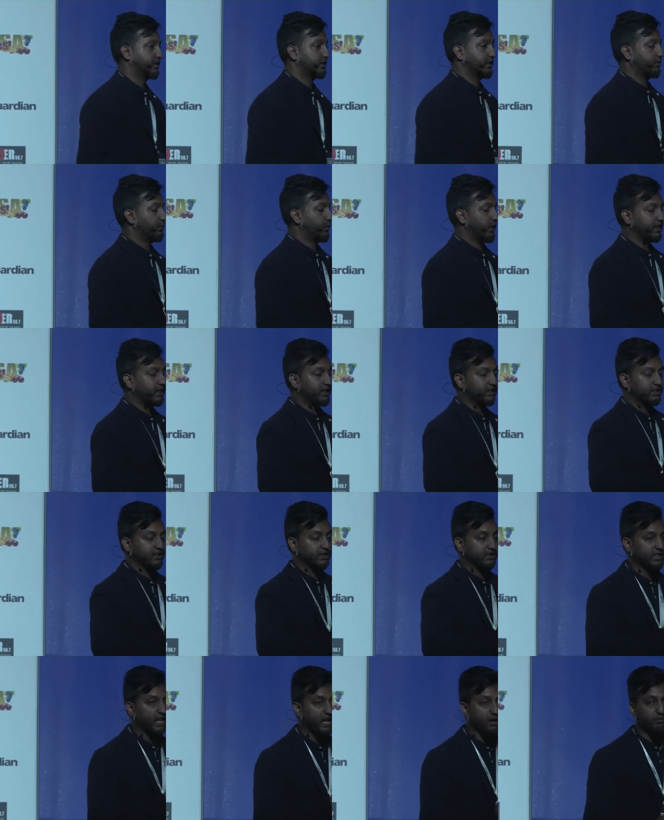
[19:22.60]
whether it's a
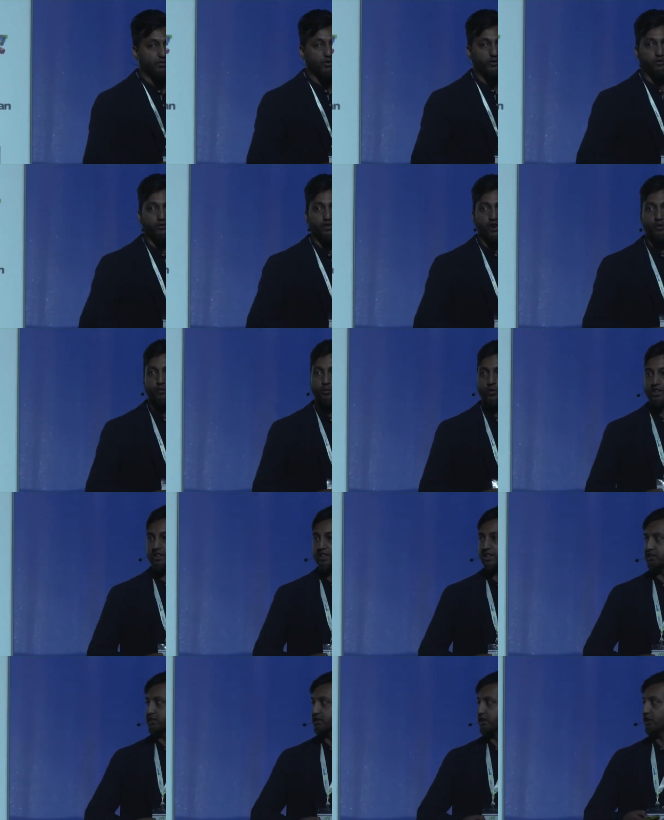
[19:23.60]
type of farm, whether
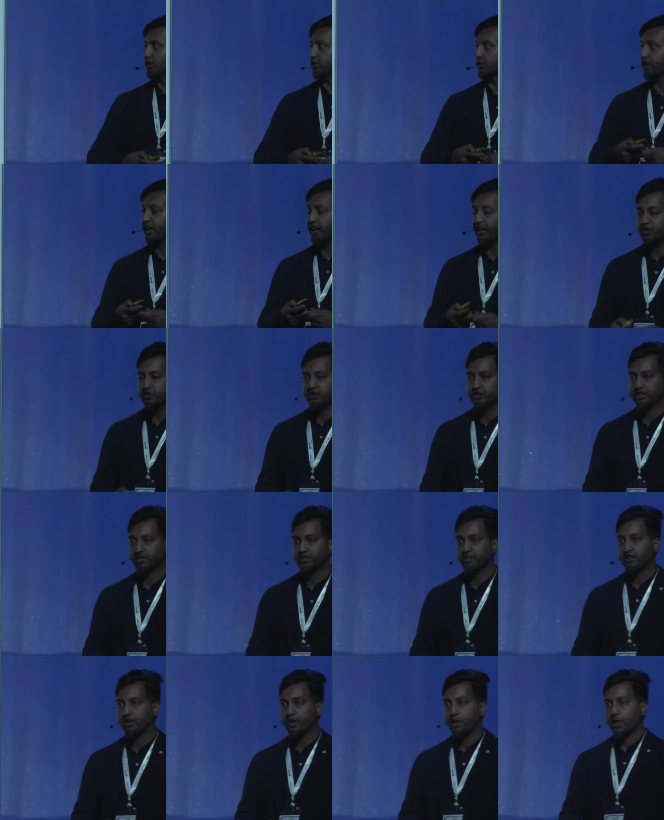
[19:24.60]
it's the location,